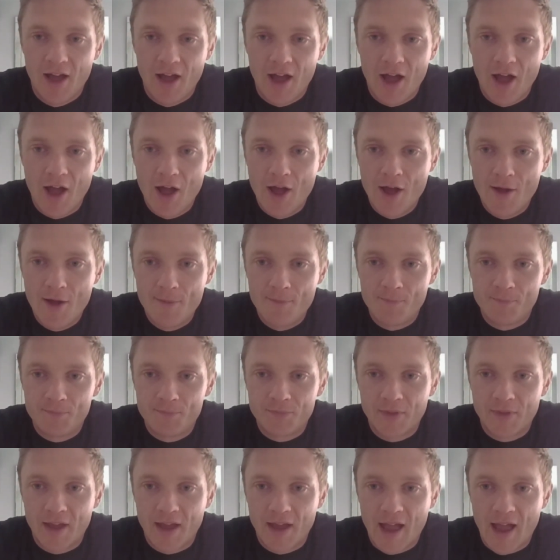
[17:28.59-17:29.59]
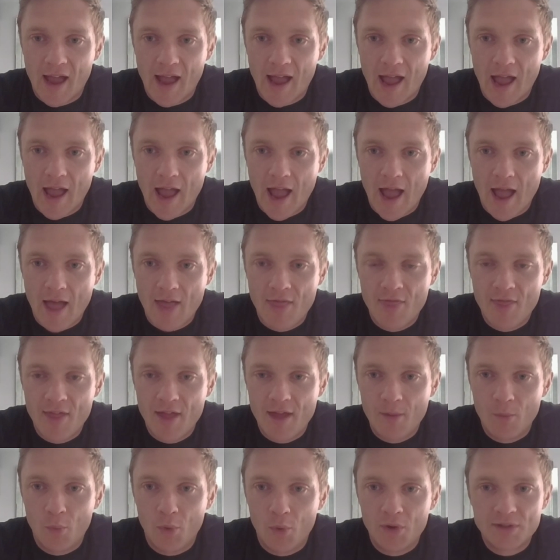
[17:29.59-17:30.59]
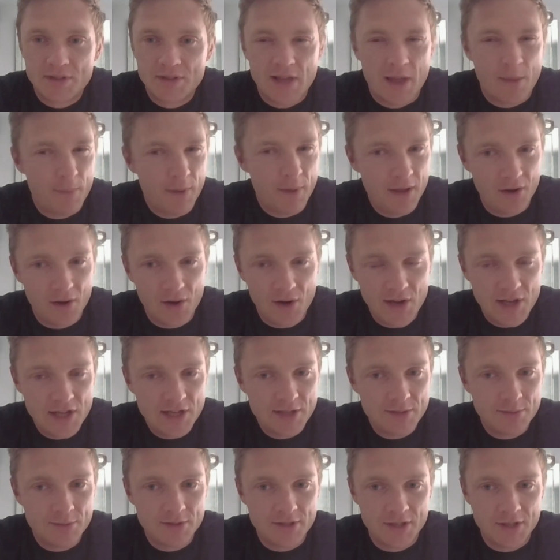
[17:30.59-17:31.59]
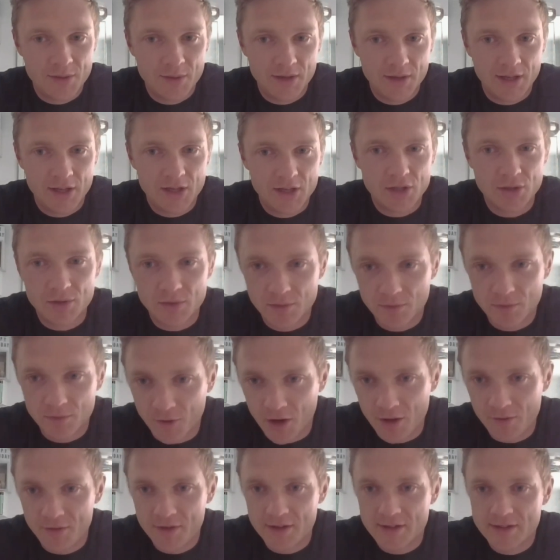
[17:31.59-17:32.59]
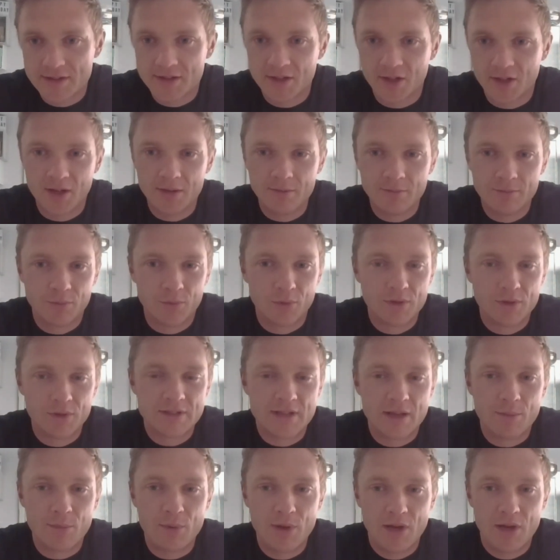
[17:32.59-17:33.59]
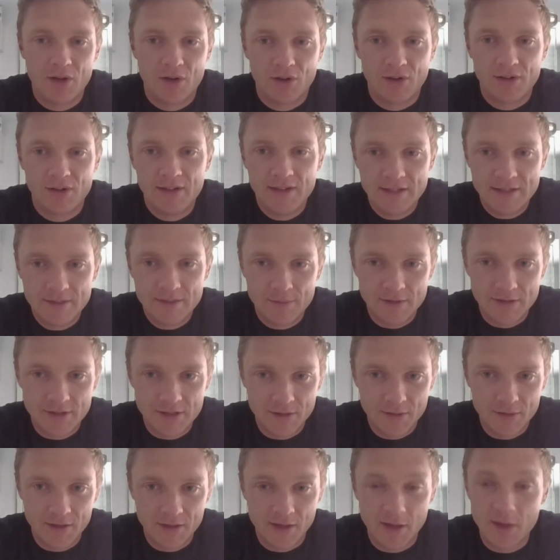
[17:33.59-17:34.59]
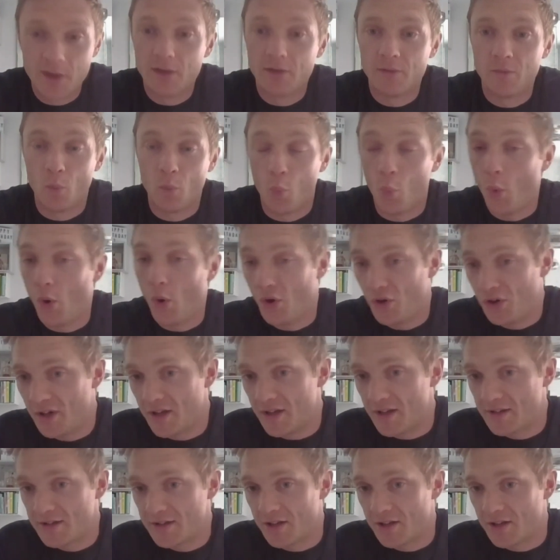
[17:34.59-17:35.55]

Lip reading: And then what does that mean I need to be doing in 5 years' time? What does that mean I need to be doing in 1 year?